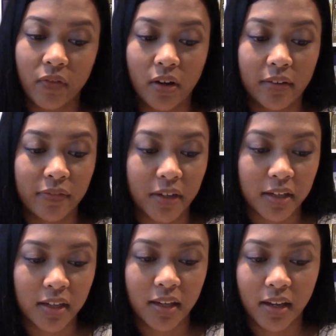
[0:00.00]
very
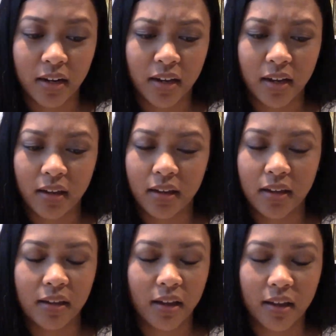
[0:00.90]
funky, and
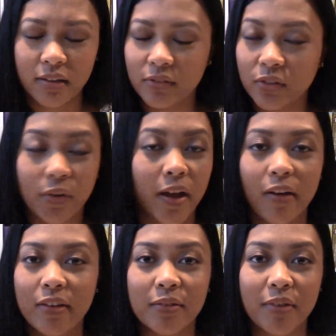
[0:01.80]
I don't know
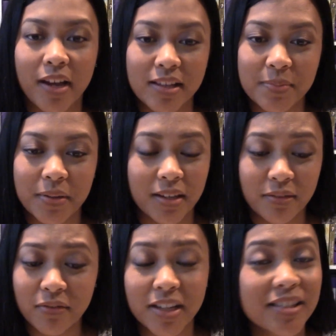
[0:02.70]
how he writes, but he
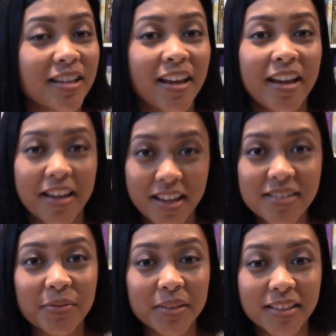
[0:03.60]

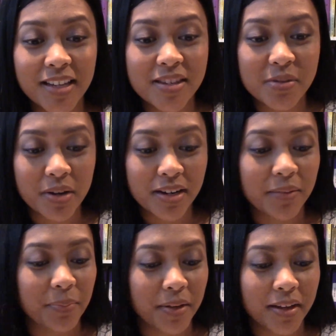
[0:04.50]
has really nice writing,
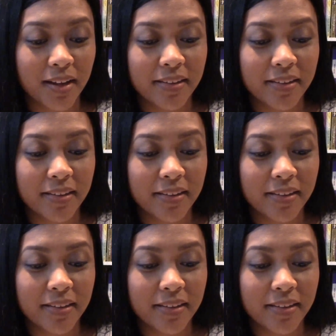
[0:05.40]
but